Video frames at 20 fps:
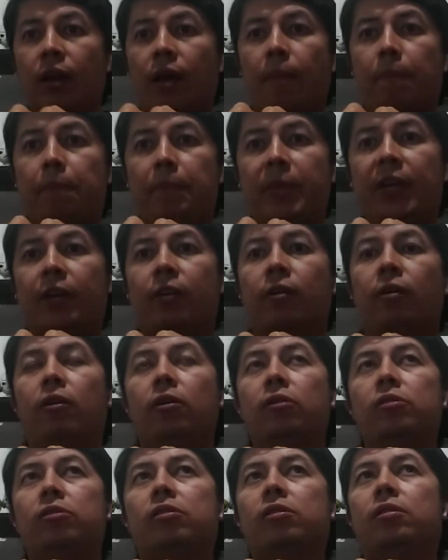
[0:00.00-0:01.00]

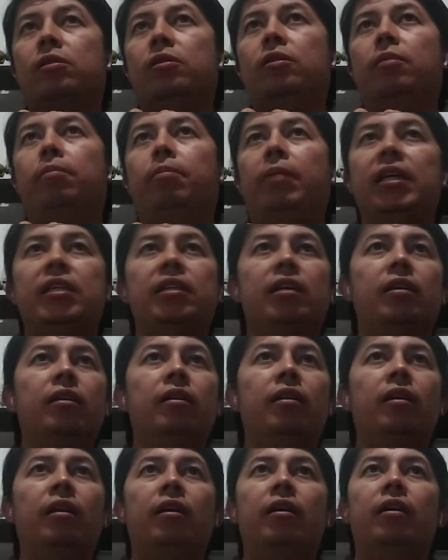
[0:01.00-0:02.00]
because you basically
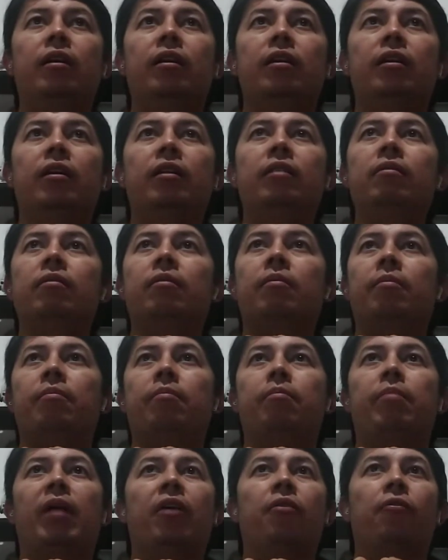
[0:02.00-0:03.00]
learned it
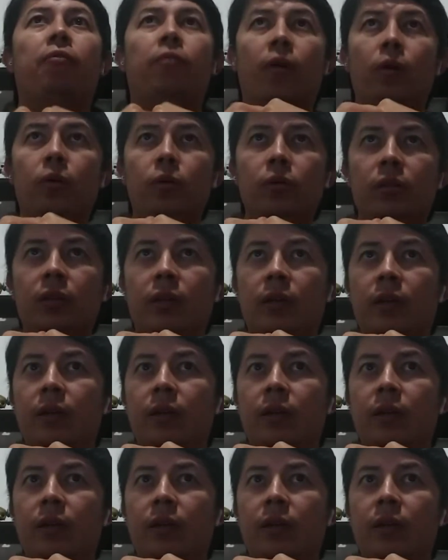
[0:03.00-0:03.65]
by rote,